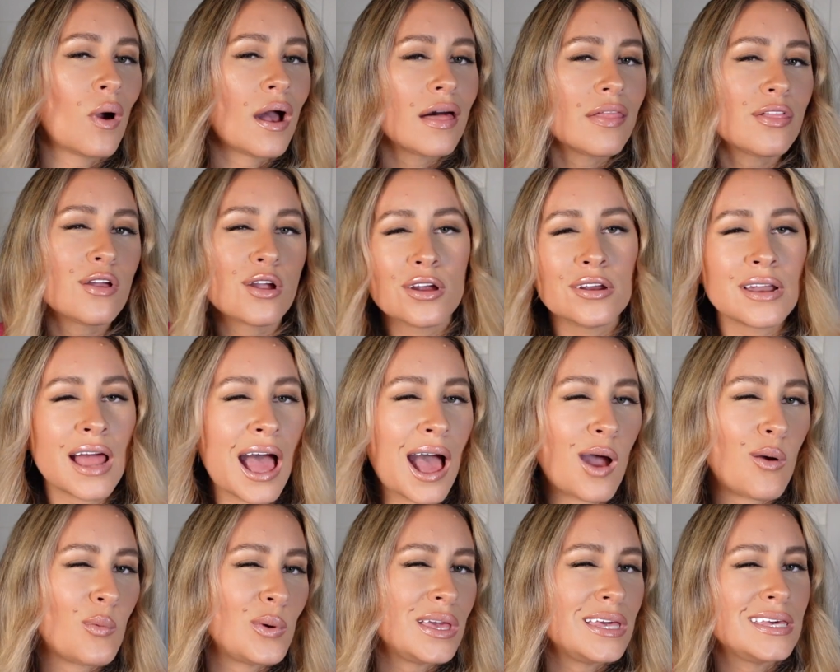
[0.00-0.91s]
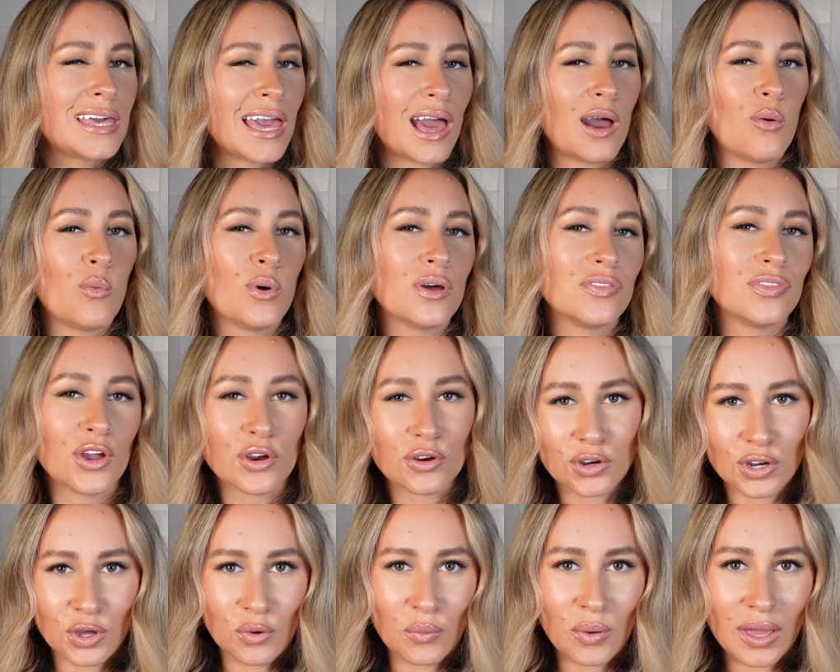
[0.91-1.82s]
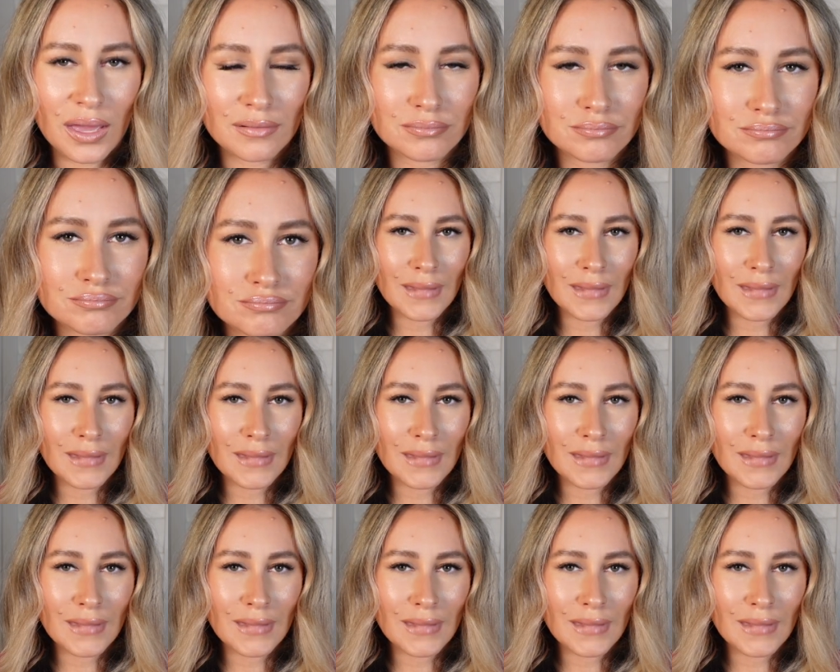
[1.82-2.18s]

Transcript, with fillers: whether or not we get what they're doing.